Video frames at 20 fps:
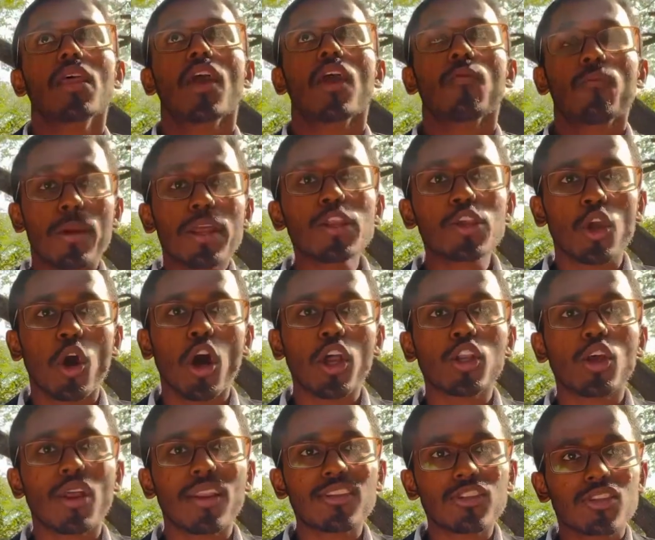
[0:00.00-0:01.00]
when your
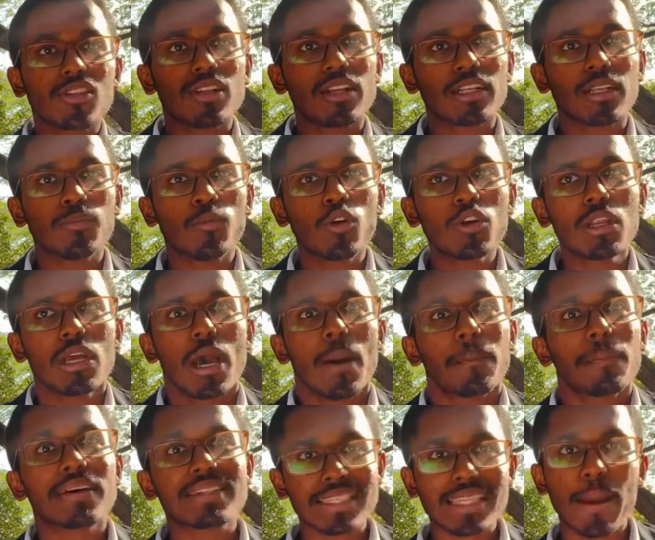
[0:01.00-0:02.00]
knowledge is a little more
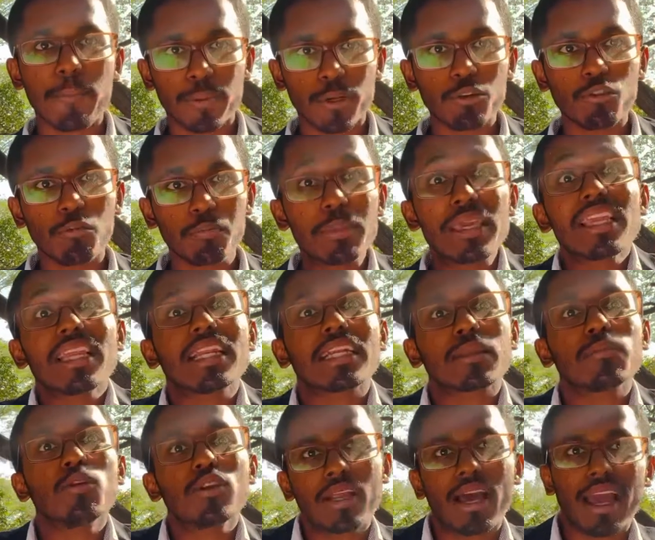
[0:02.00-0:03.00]
perceptive, or being a little
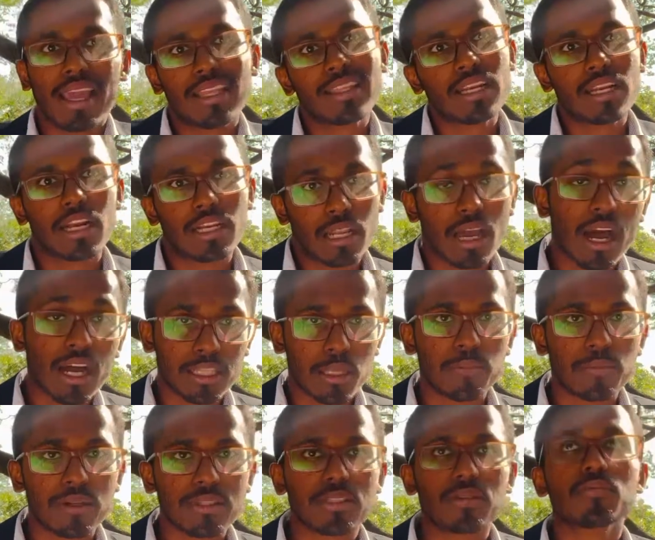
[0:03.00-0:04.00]
more higher than other
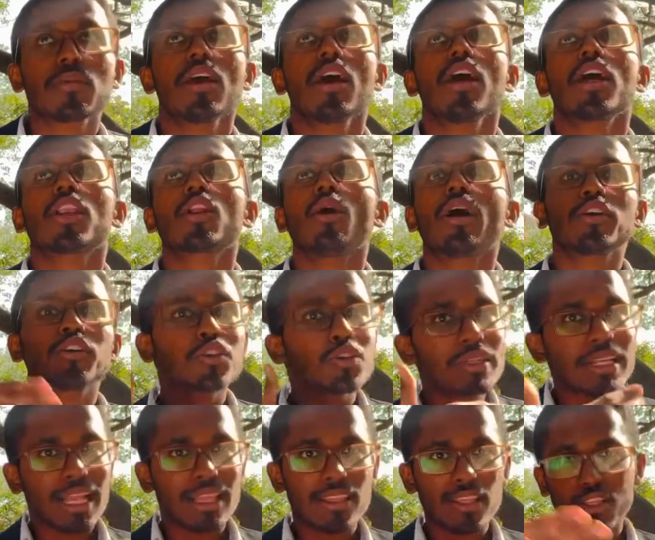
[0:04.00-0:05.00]
person. Now I used to
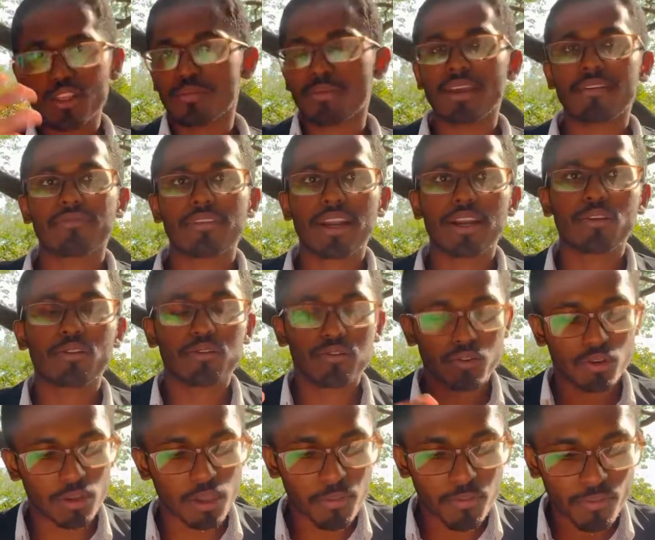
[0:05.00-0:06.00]
tell this to my friend also,
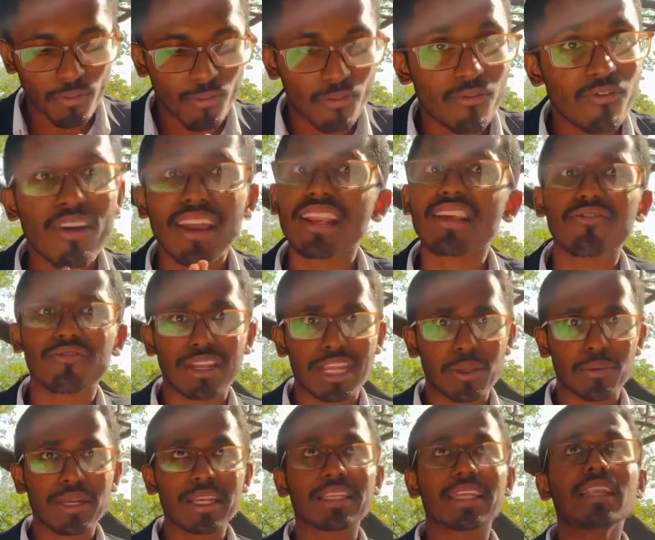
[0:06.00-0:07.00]
okay, very
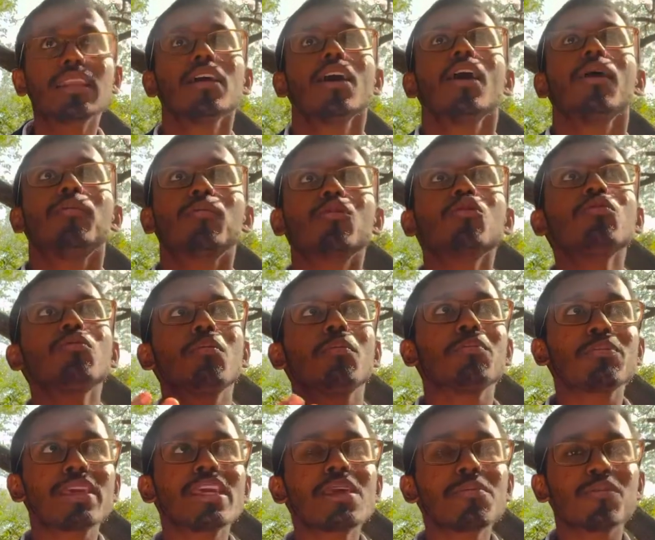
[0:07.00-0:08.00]
frequently, that bro,
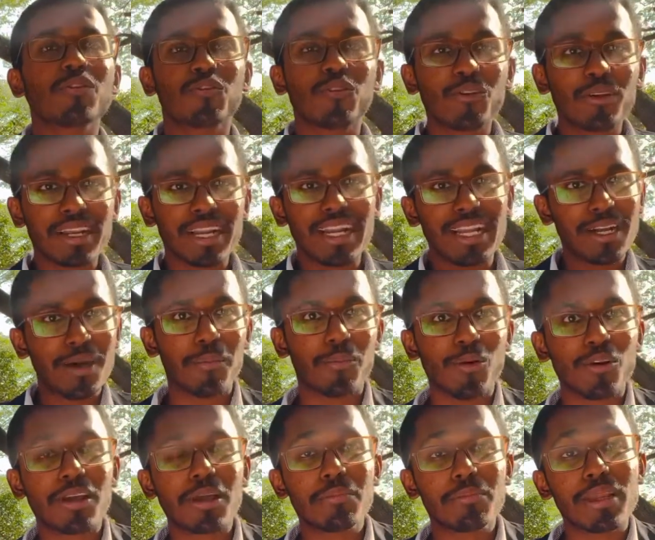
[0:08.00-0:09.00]
me before reading a
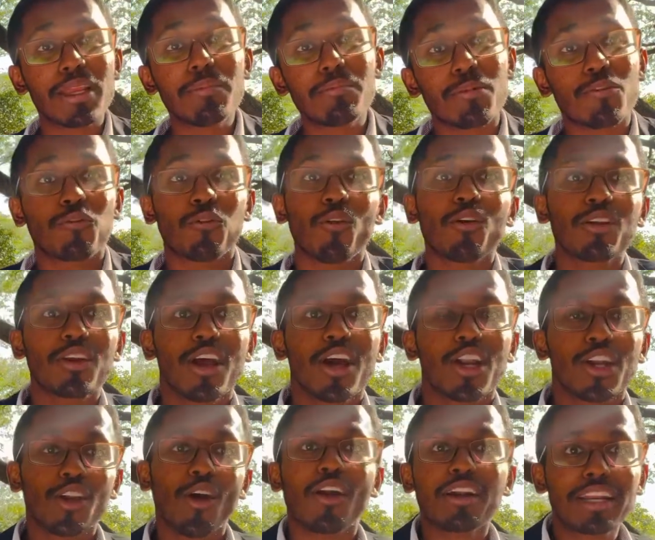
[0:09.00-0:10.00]
book and me before
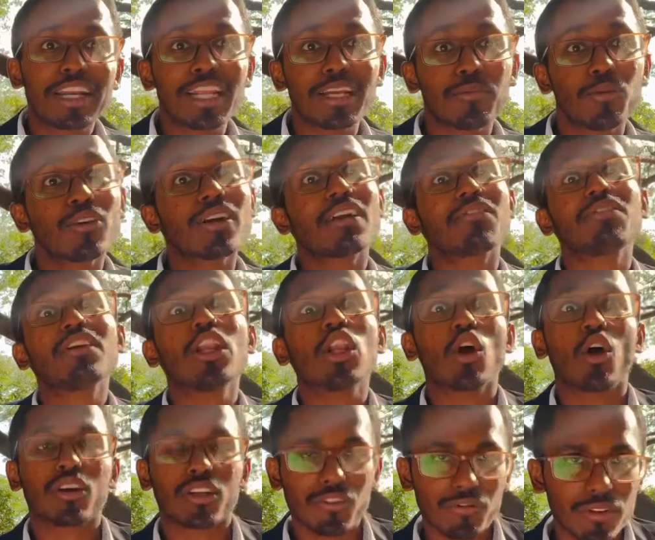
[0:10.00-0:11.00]
not reading a book, I feel a
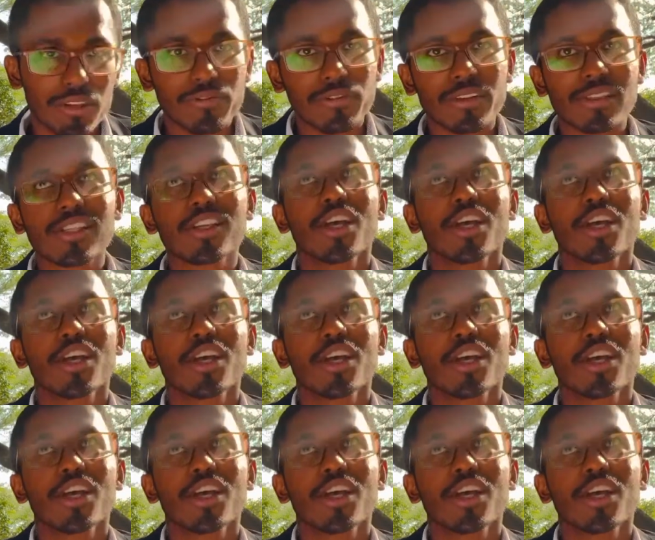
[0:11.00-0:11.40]
lot of difference.